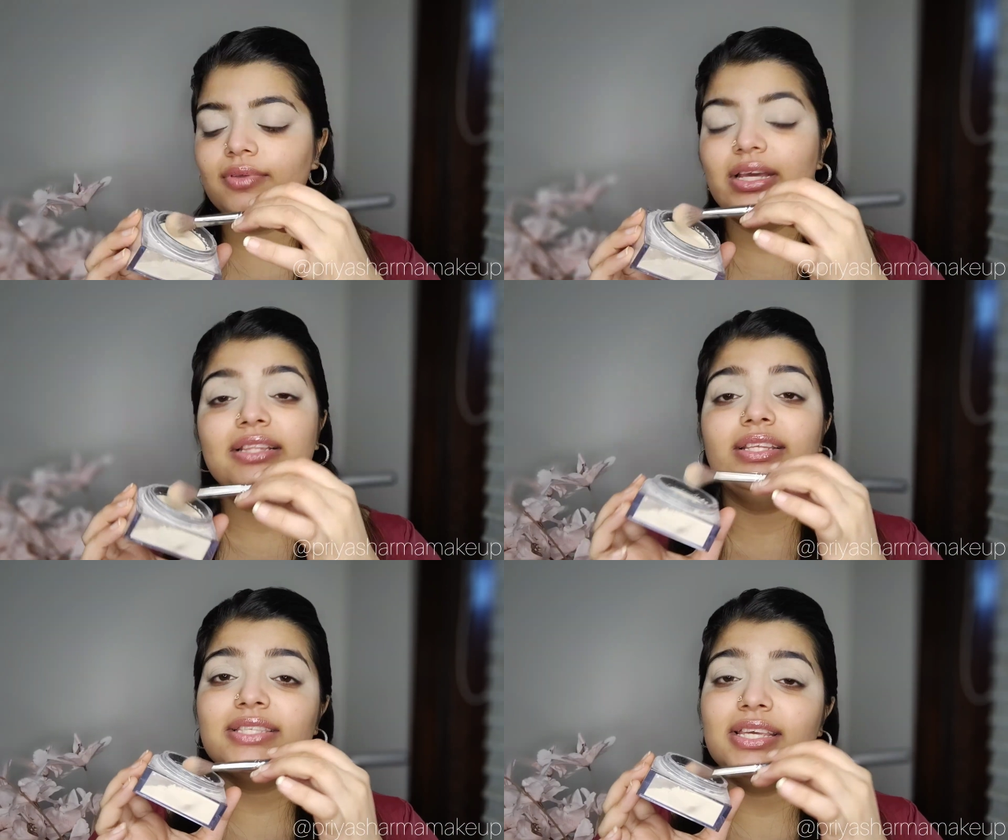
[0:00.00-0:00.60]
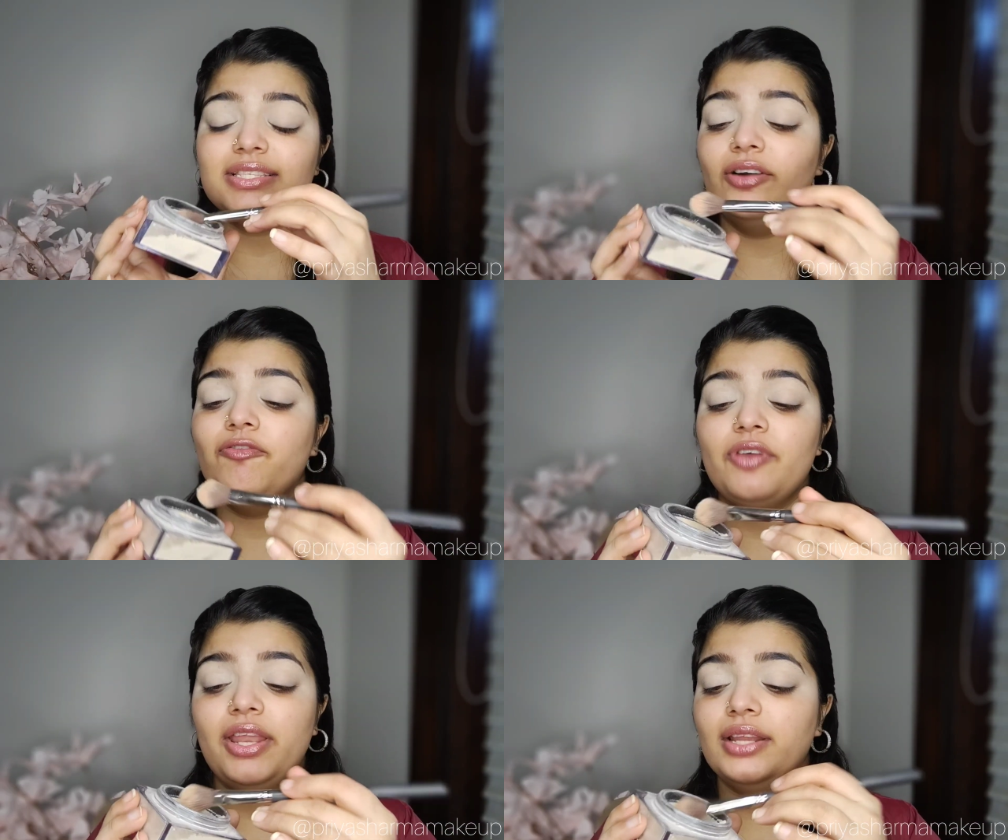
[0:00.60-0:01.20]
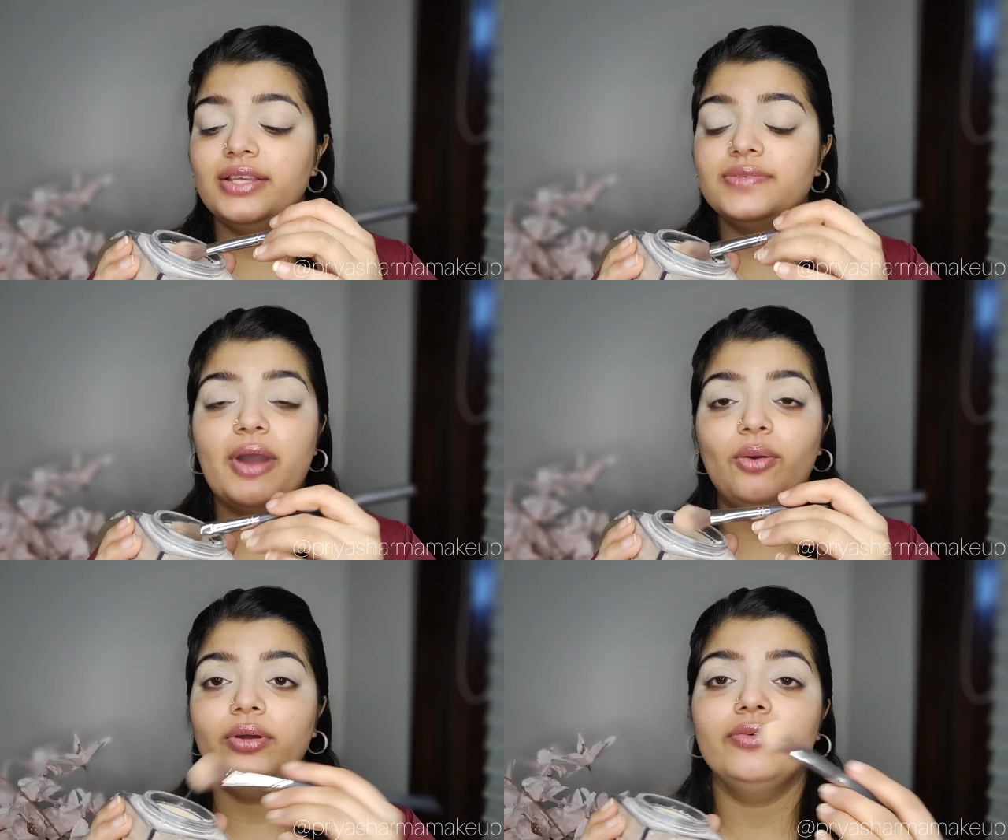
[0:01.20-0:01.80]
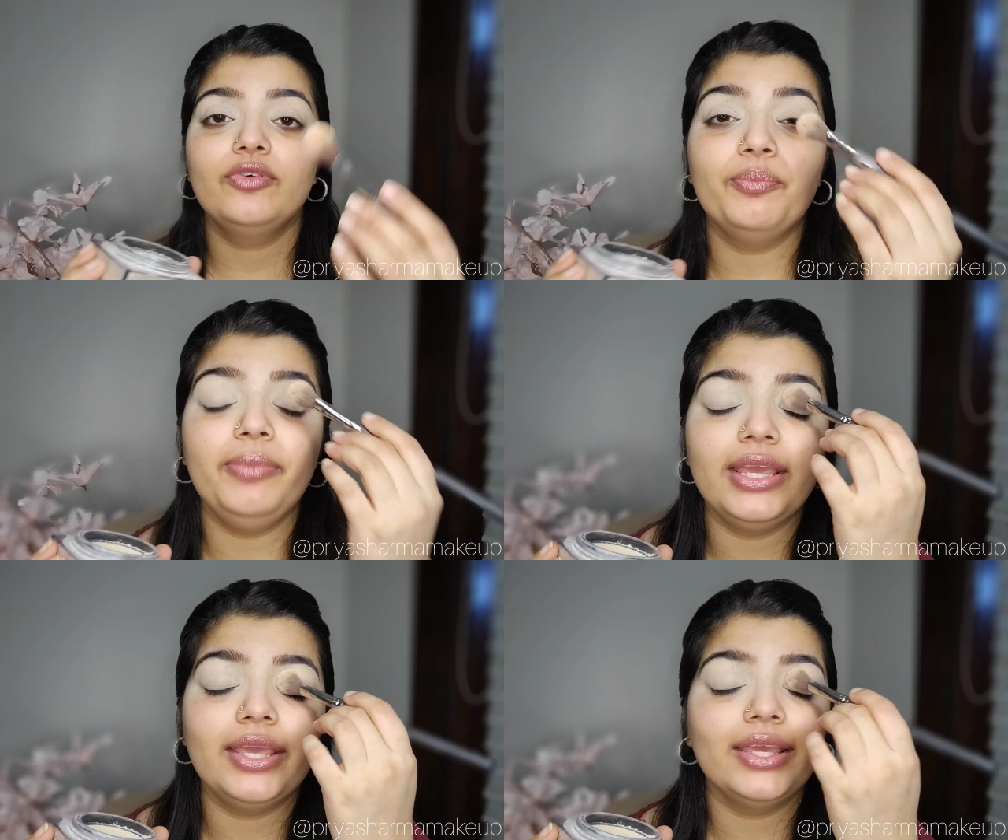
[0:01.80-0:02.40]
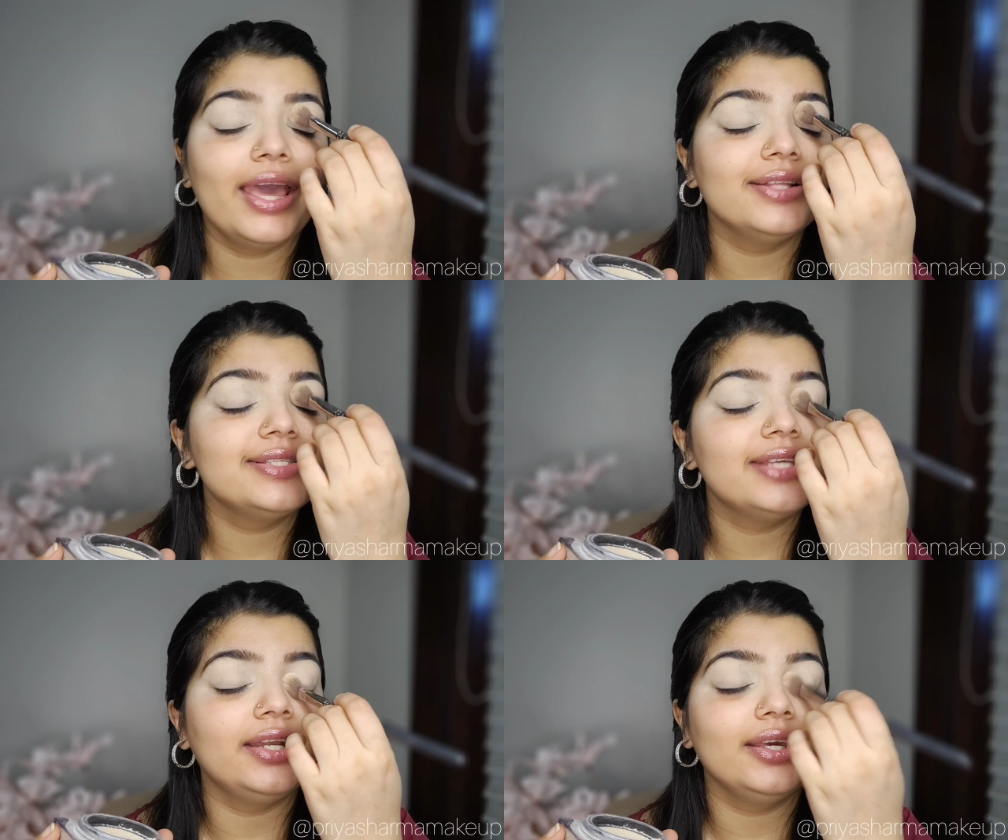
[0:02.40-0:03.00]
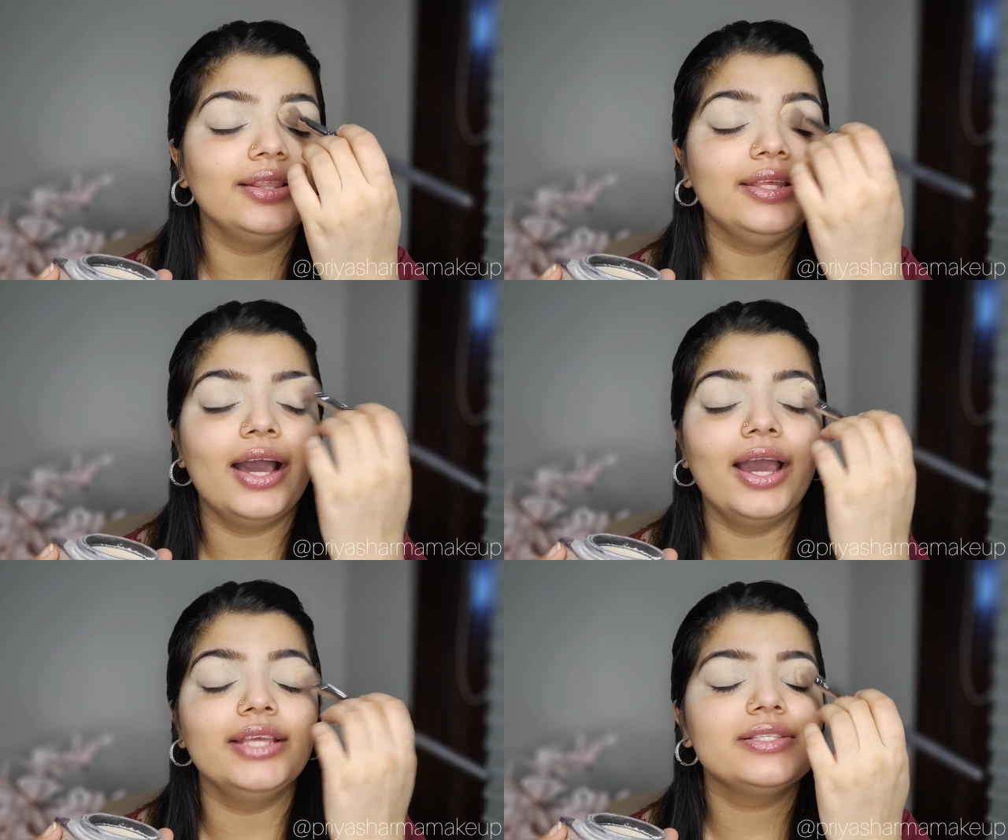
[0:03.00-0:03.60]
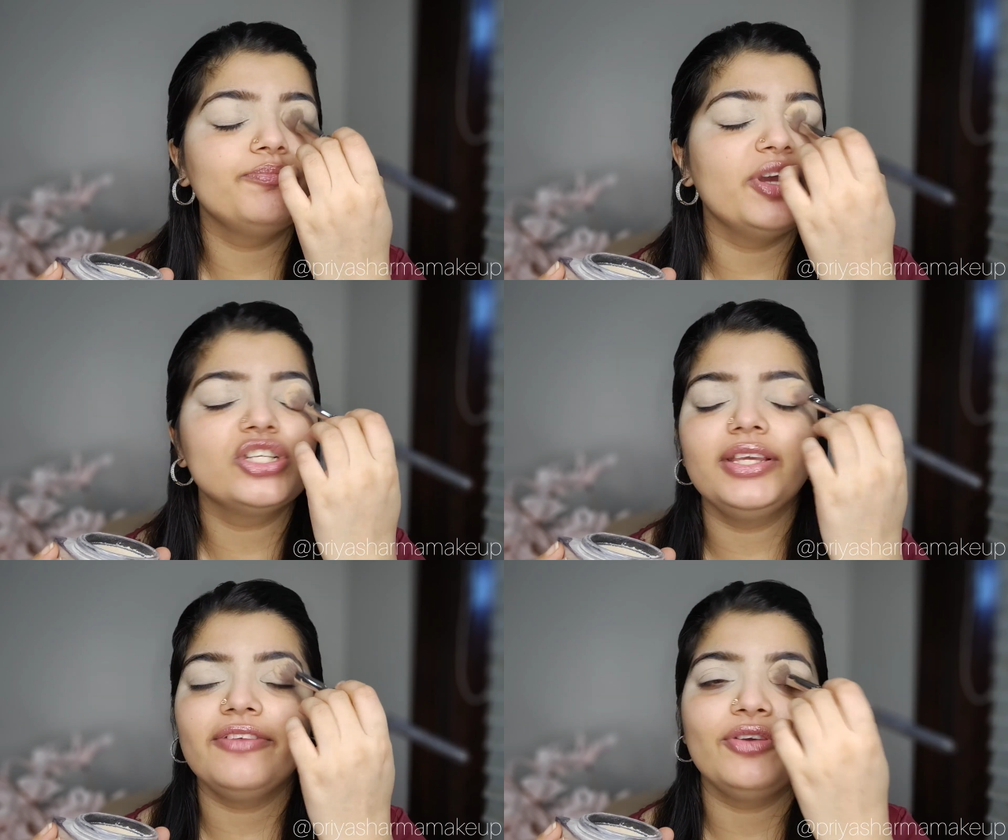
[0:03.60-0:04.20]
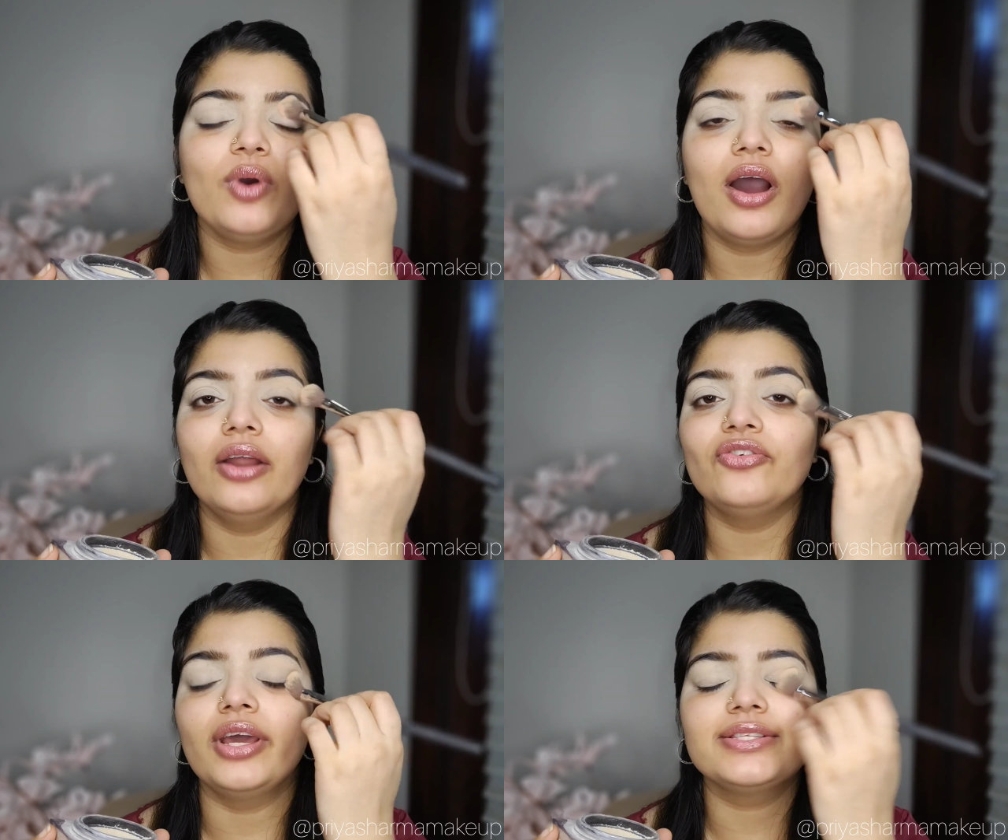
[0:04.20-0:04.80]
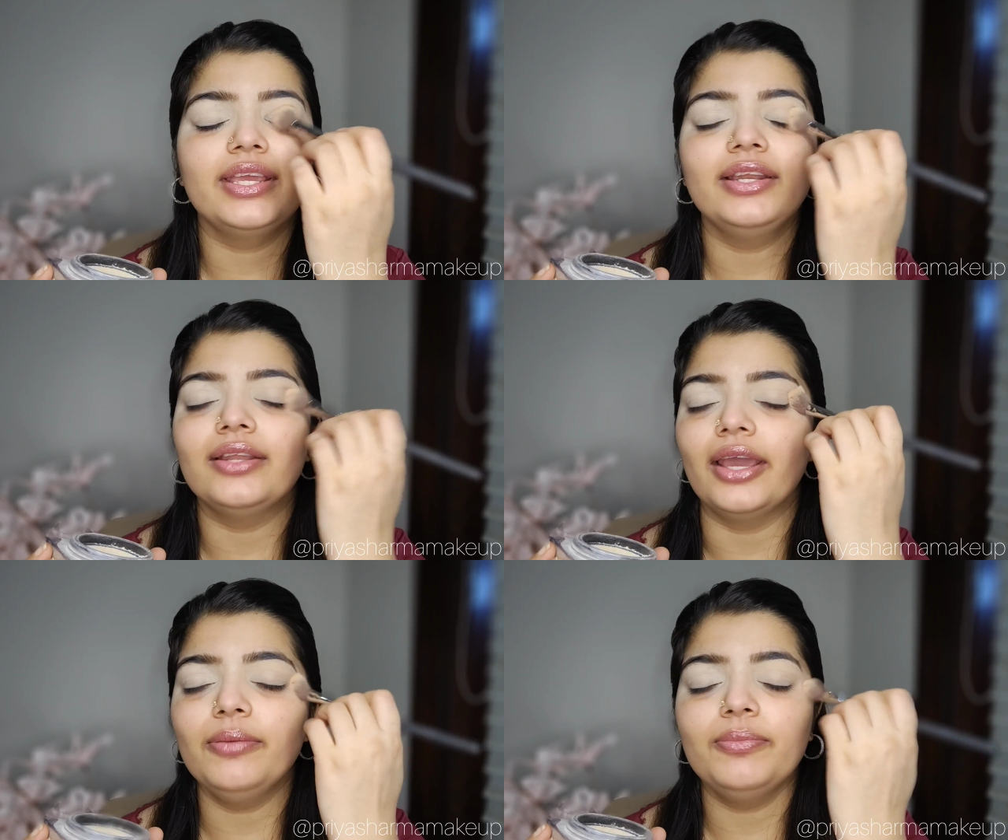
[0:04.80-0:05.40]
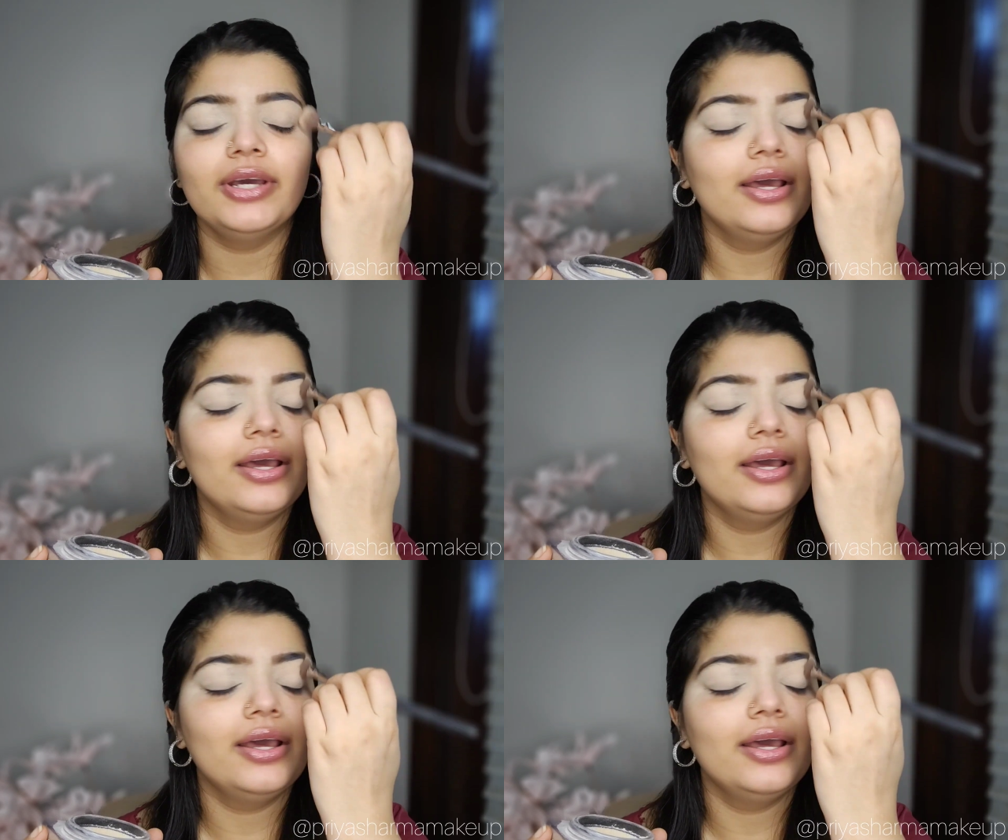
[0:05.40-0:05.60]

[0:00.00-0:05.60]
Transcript: This is a very nice powder for baking and setting the eyes, especially if you are dry skin type,